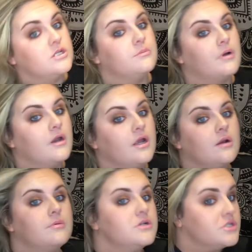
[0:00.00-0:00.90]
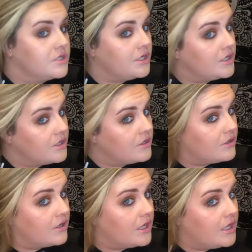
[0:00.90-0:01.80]
I should have brought a hairbrush in
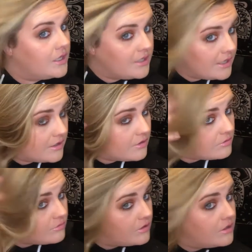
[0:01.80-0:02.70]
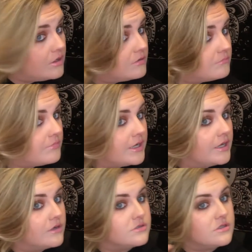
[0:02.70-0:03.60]
here, and now my
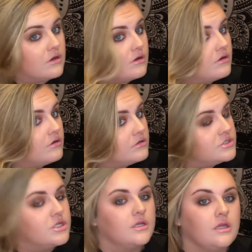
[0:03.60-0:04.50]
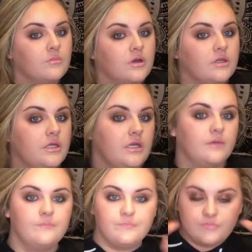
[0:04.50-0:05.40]
hair's all chunky
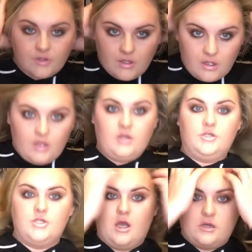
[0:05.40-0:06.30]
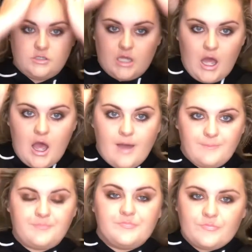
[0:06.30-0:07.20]
monkey, junked
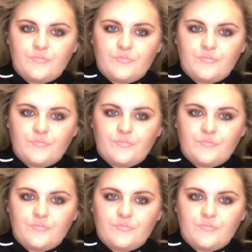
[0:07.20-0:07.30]
up.